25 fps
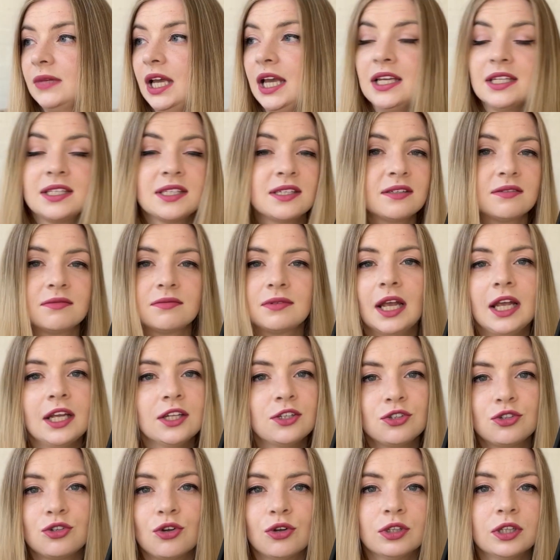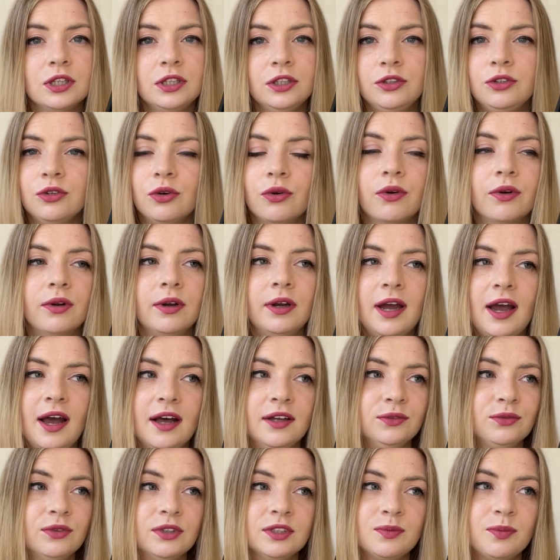it's it's totally your
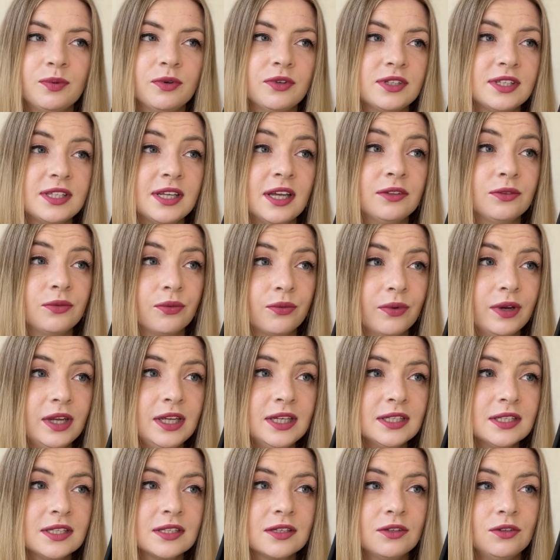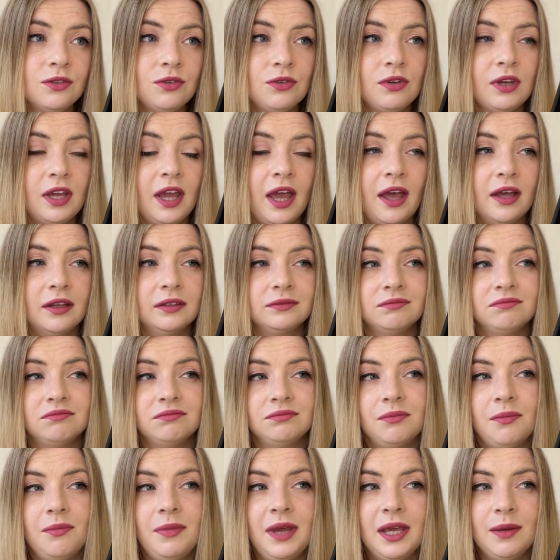100% risk you
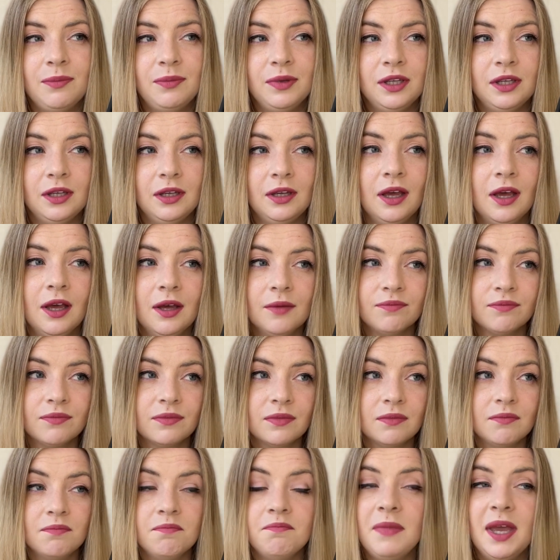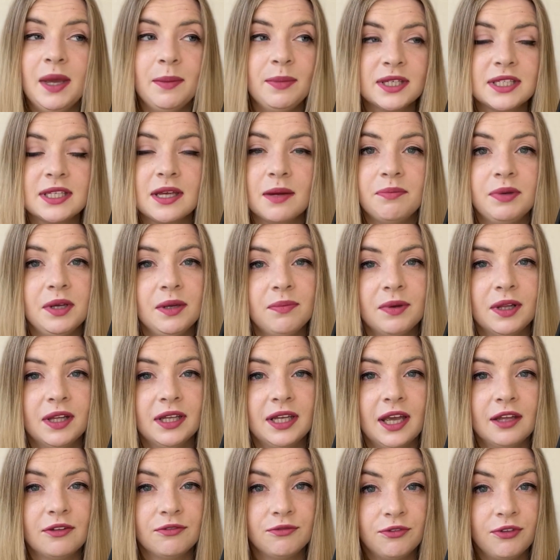can maybe maybe some people
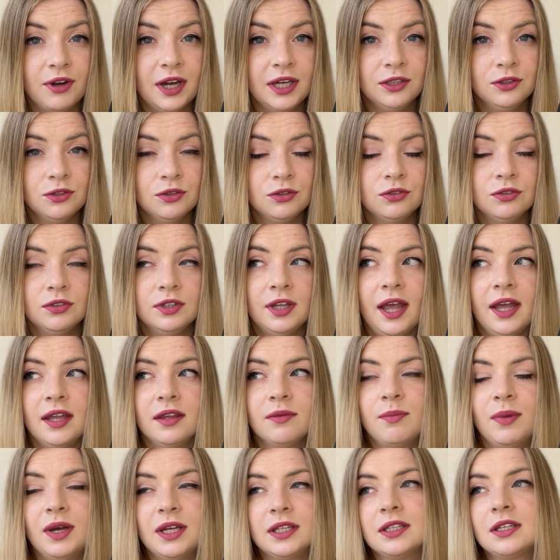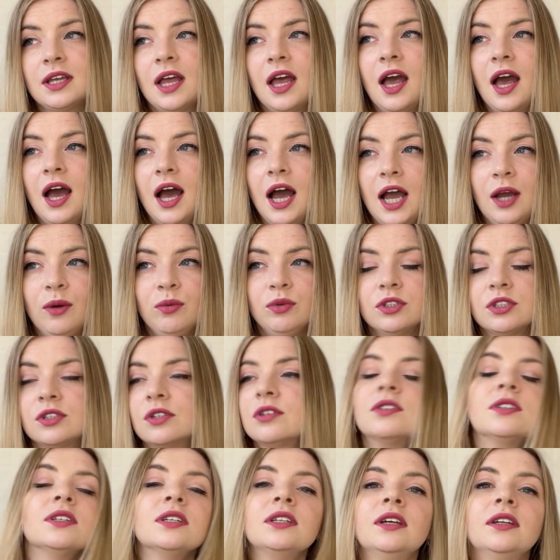can find to do that but i would
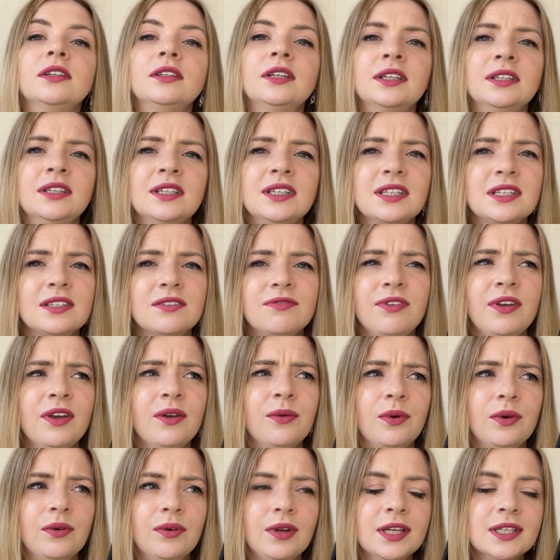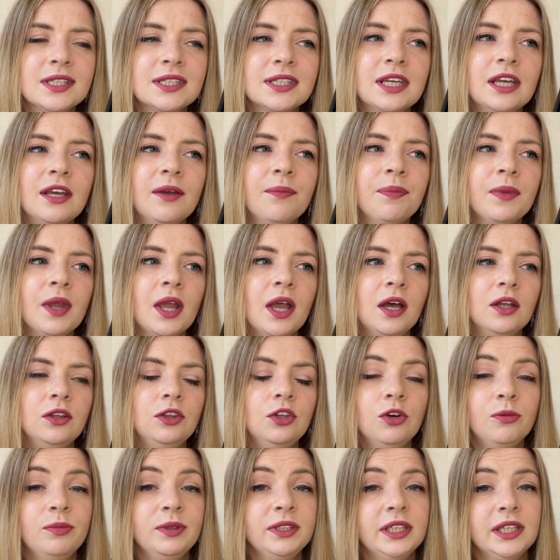consider that this is very risky
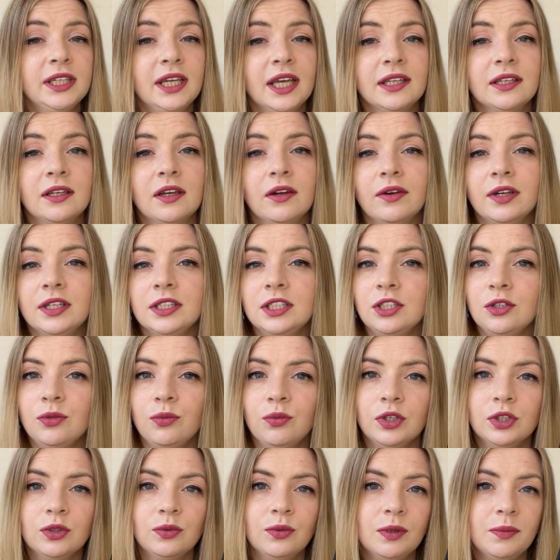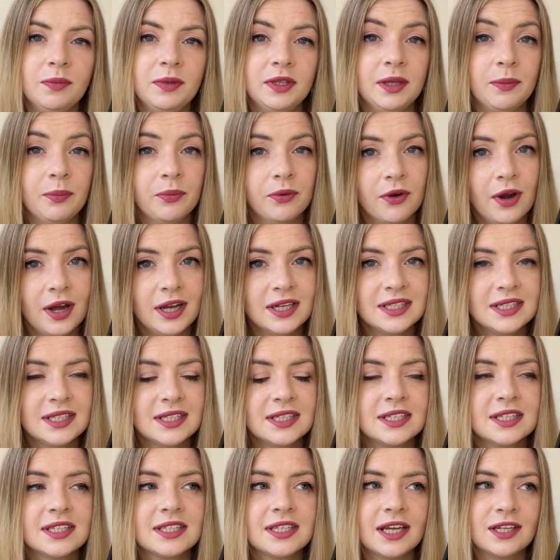nobody can guarantee what will be the
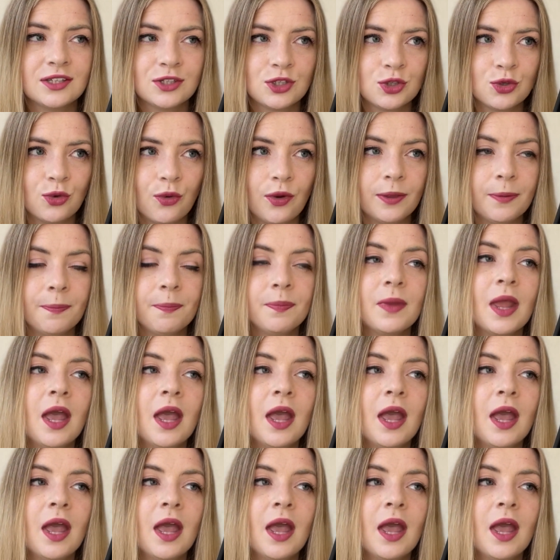prices and so on